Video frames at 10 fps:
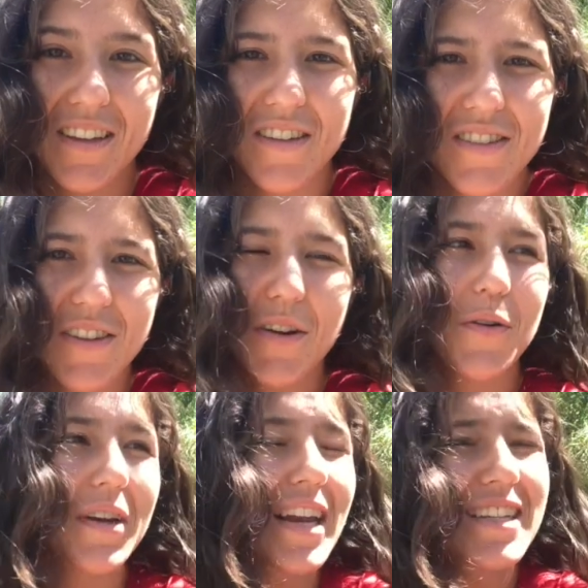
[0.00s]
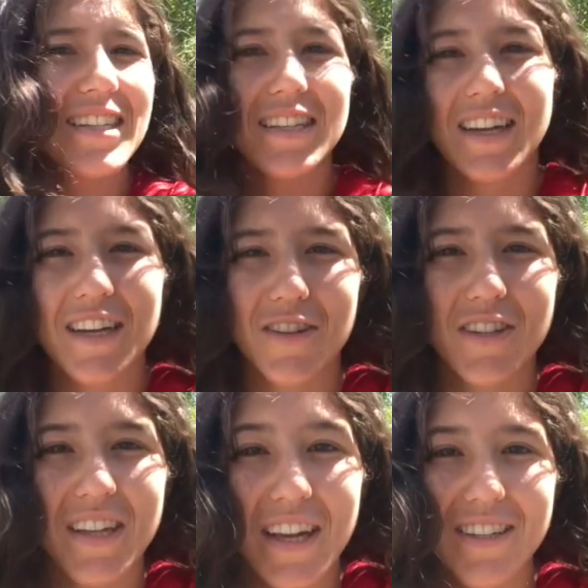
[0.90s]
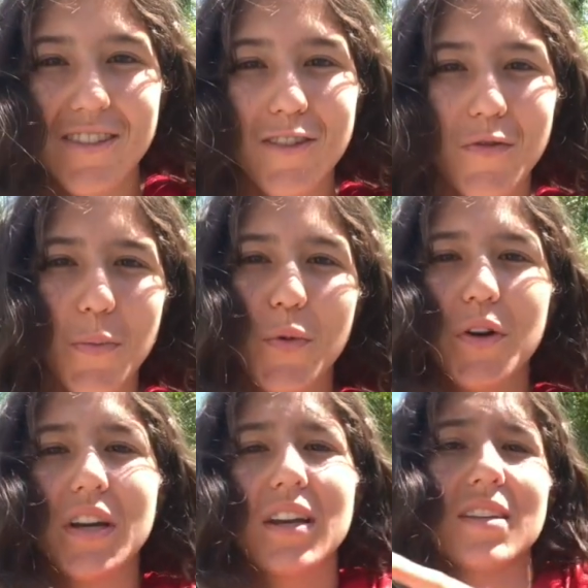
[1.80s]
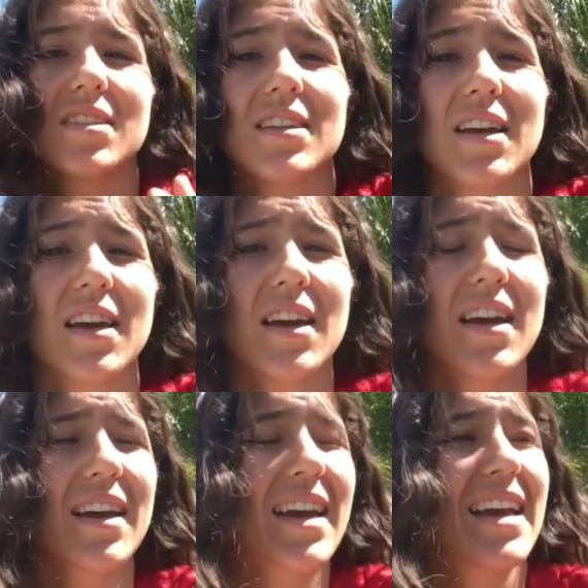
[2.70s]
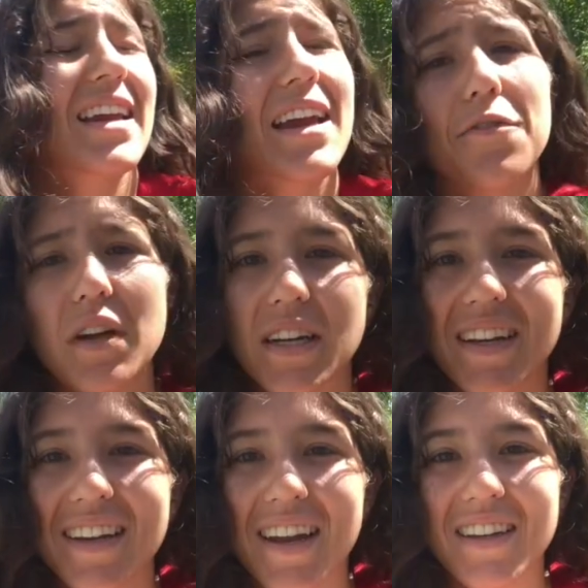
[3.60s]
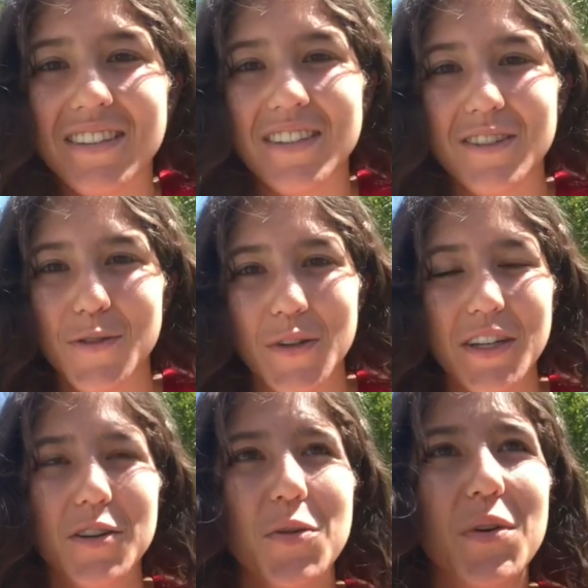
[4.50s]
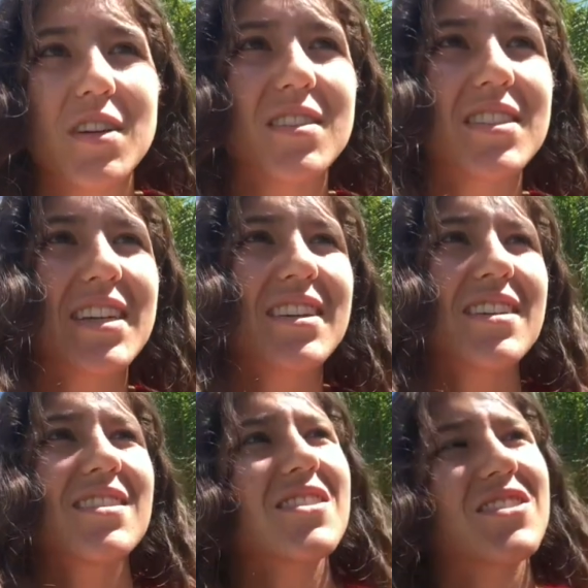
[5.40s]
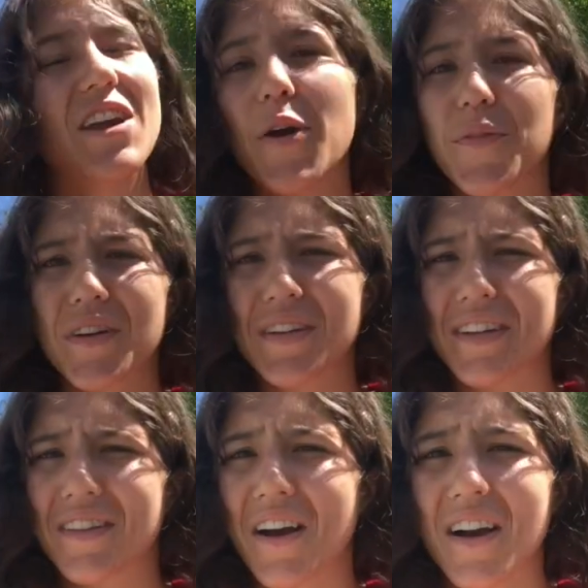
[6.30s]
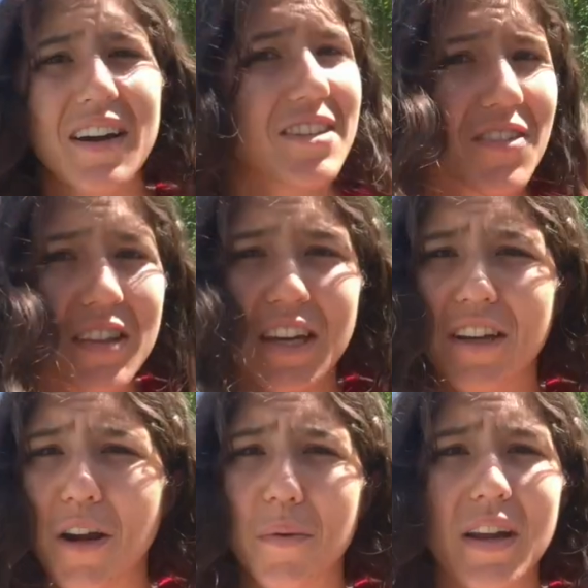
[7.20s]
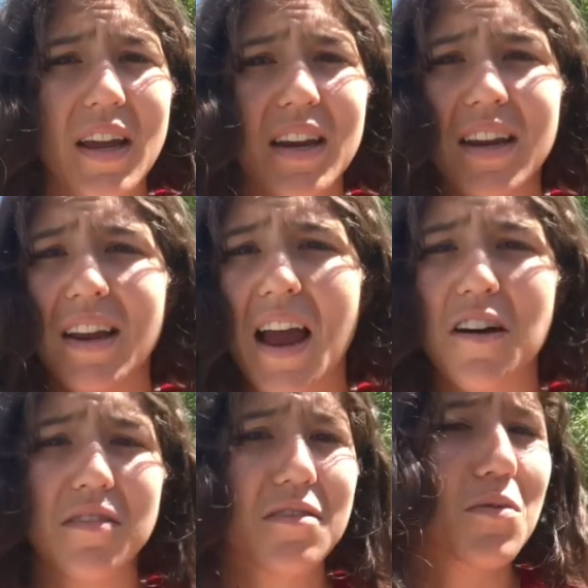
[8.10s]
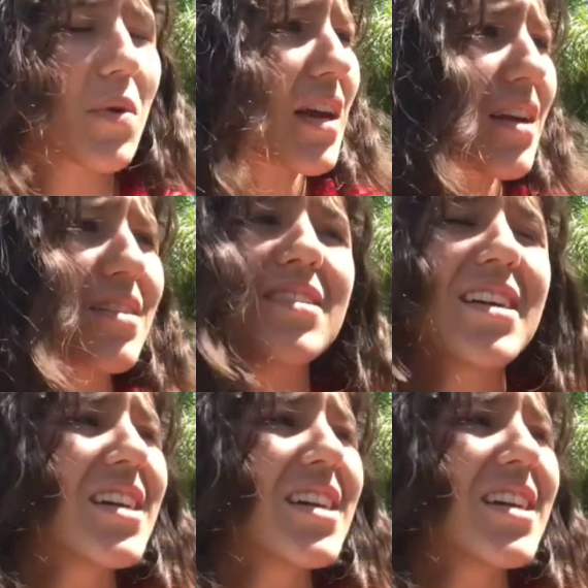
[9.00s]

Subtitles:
So next thing that I usually like to do in the morning is kind of get ready. And since we're in quarantine, there's not really a lot. I don't like going any out of the way,